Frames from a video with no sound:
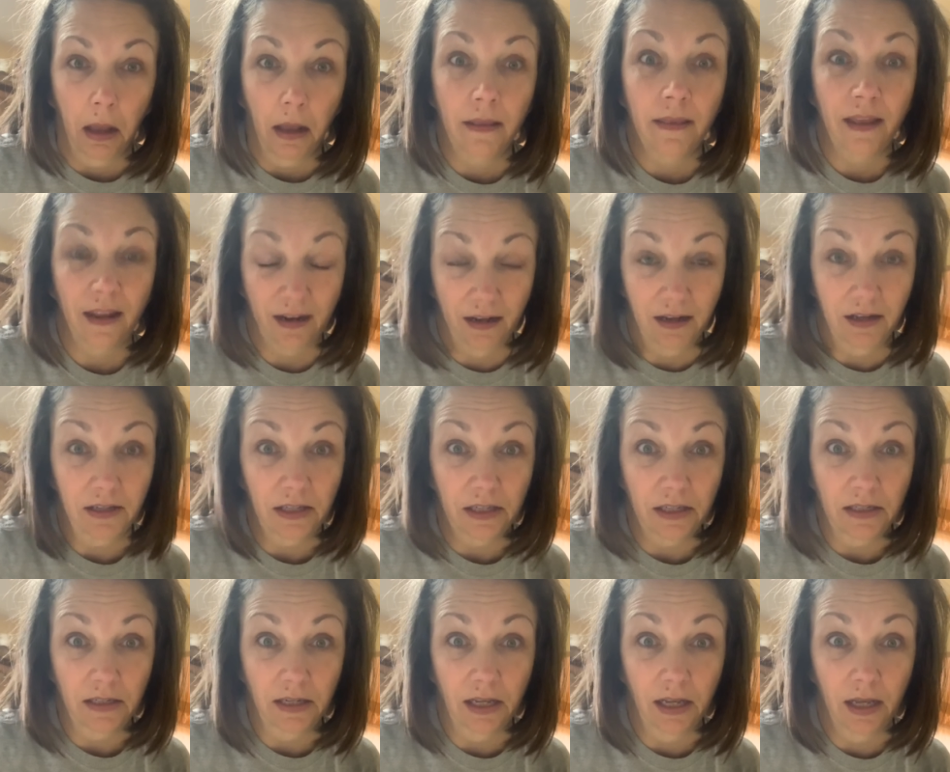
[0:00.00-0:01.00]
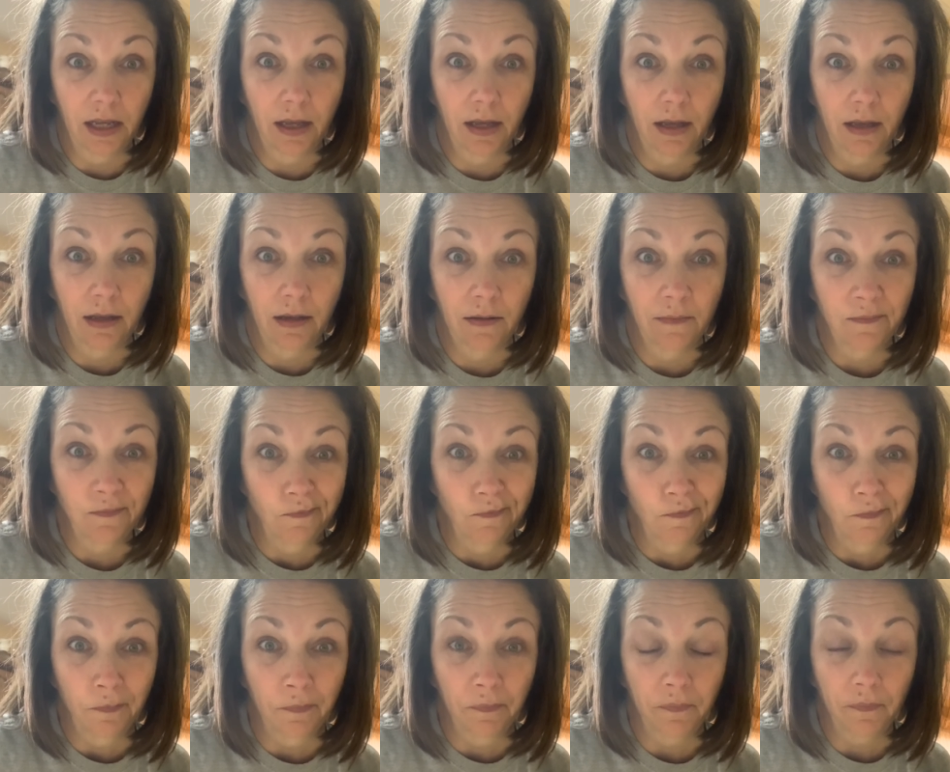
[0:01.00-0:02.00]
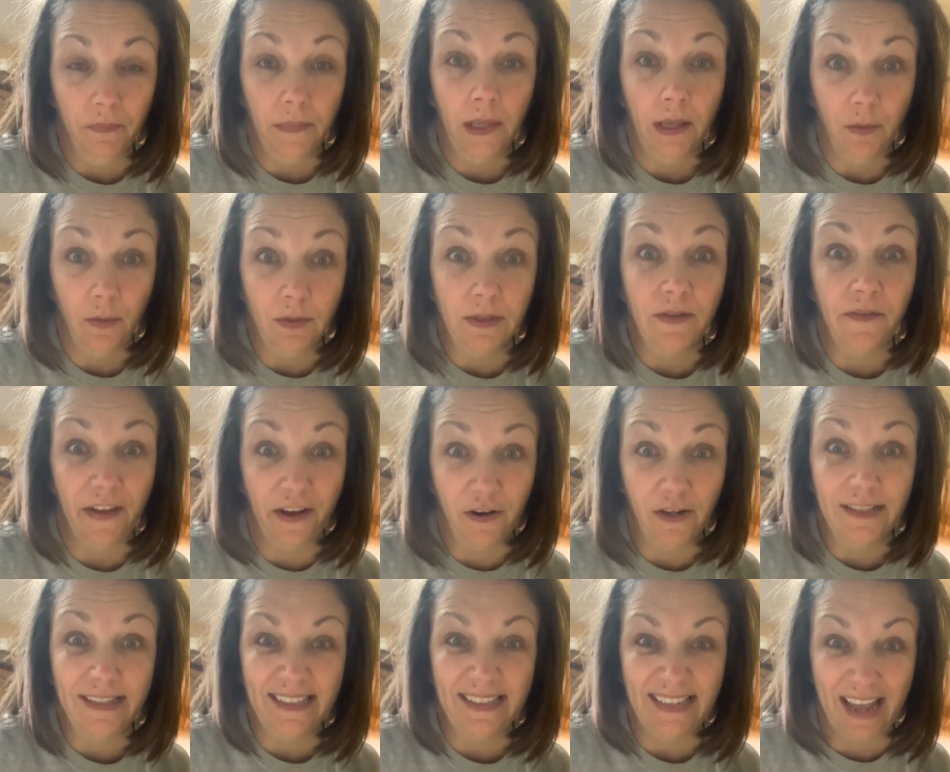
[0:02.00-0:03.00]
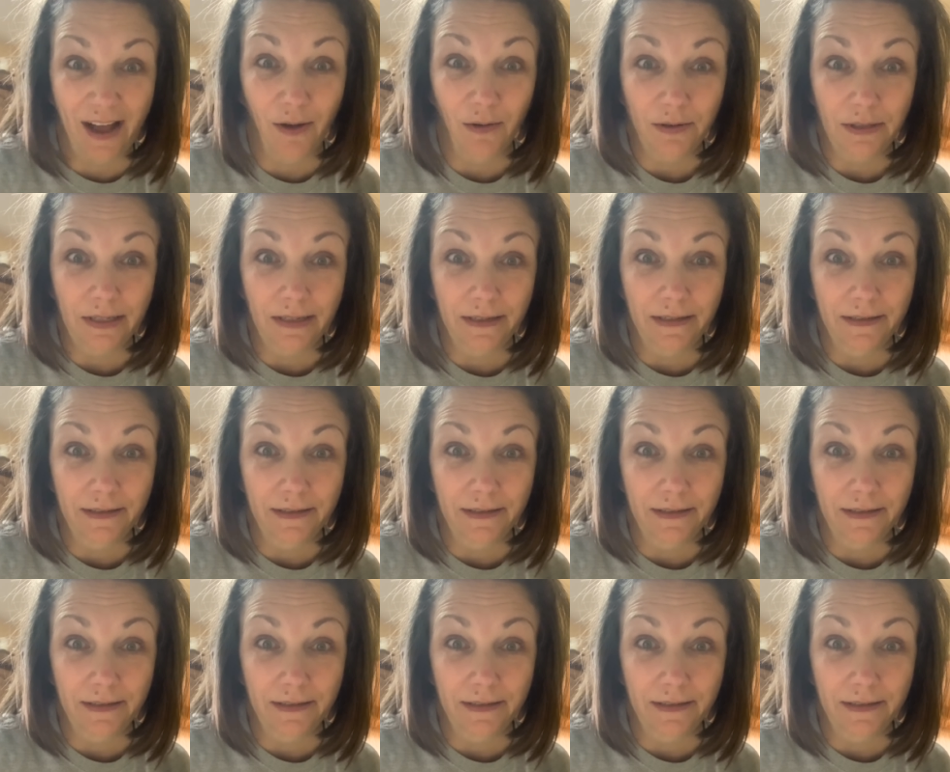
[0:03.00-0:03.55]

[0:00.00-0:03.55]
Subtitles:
That onion, it was very stout.